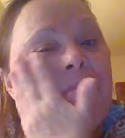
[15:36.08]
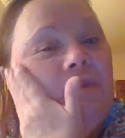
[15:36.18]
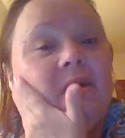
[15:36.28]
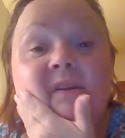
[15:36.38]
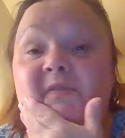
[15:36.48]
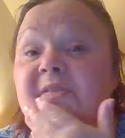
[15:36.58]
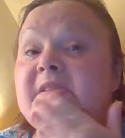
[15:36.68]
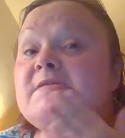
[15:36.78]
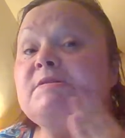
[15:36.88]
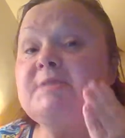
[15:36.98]
and it
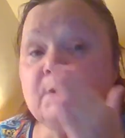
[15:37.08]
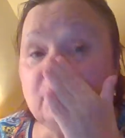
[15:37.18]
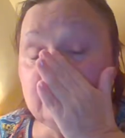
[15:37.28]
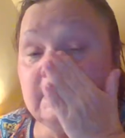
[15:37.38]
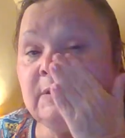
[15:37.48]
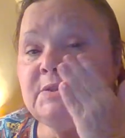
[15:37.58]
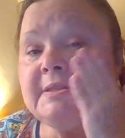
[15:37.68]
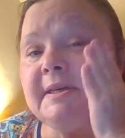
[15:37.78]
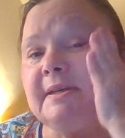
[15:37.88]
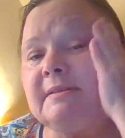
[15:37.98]
feels so good on your
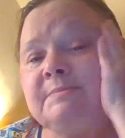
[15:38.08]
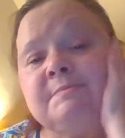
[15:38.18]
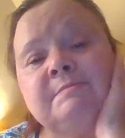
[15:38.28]
skin.